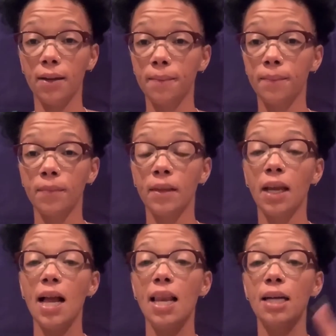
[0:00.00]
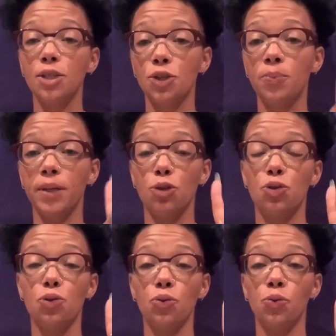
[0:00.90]
It lets you pick 2
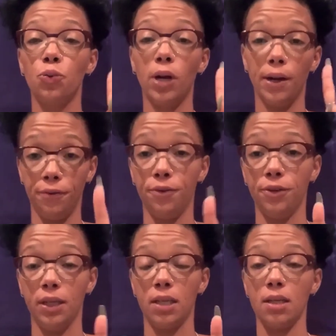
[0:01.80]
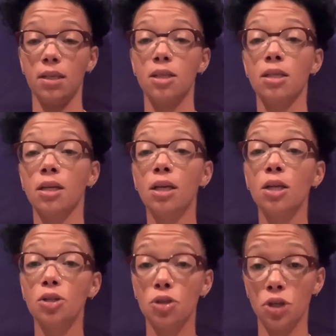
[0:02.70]
of the reasons. So,
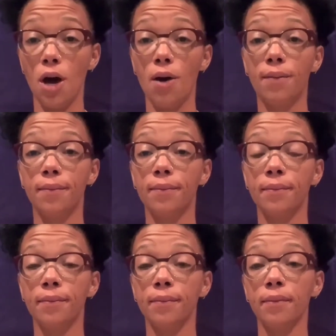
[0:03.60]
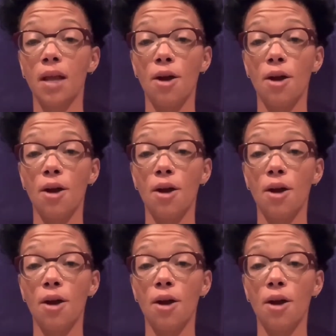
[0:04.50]
first